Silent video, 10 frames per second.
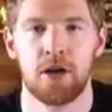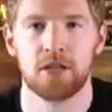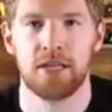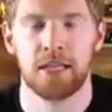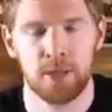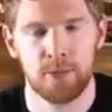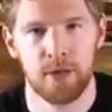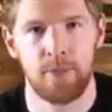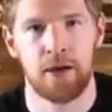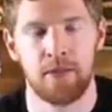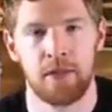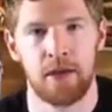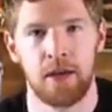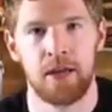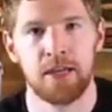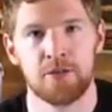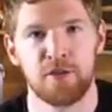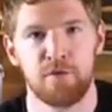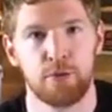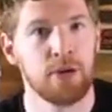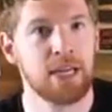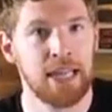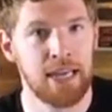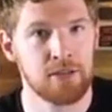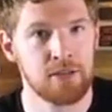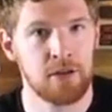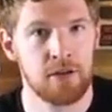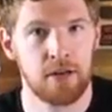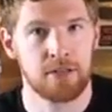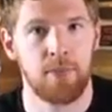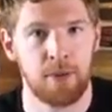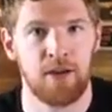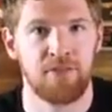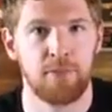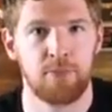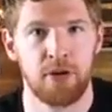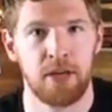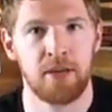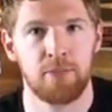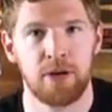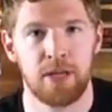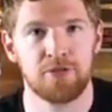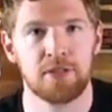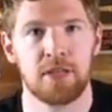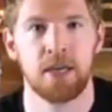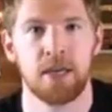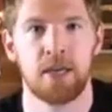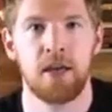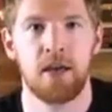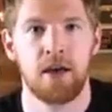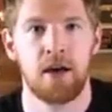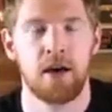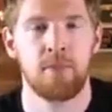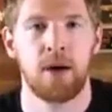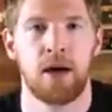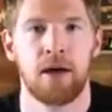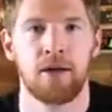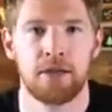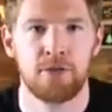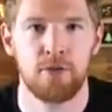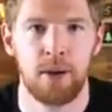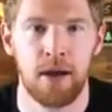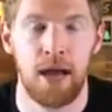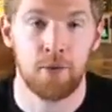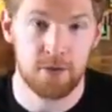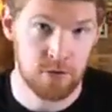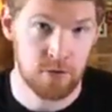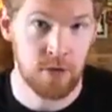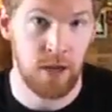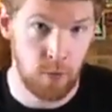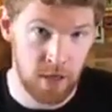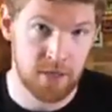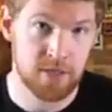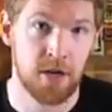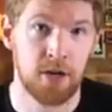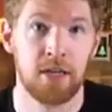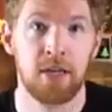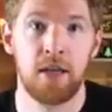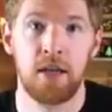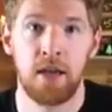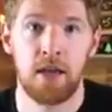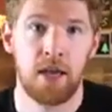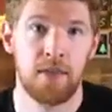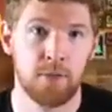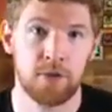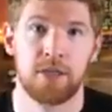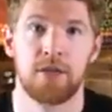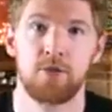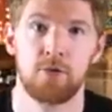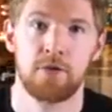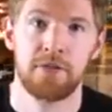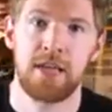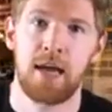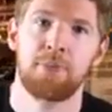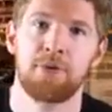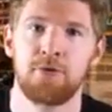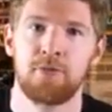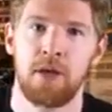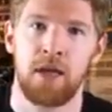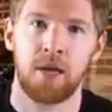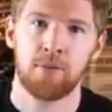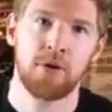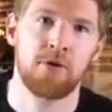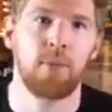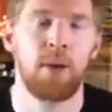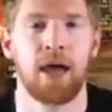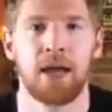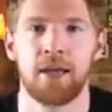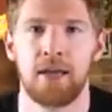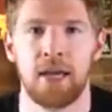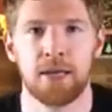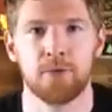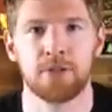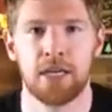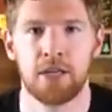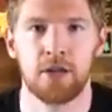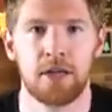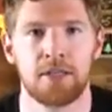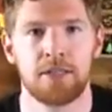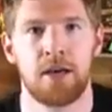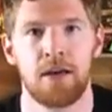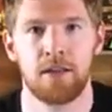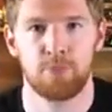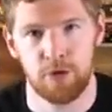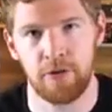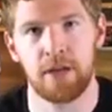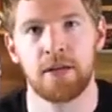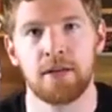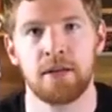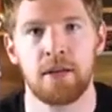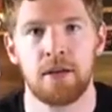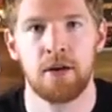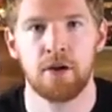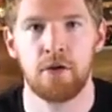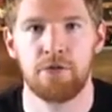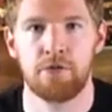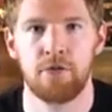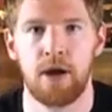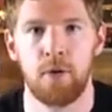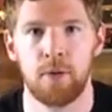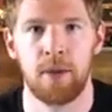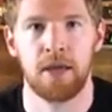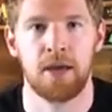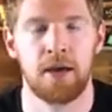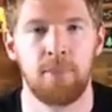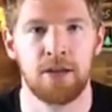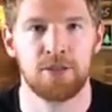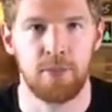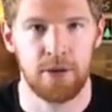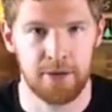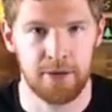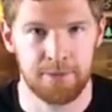today a little bit about the history of brewing in Lancaster, a topic I find pretty interesting. I'll tell you about our story, how we got started, and then we'll take a tour of the tap room, and we'll go in the back, and we'll take a look at the brewery and go through how we make a batch of beer.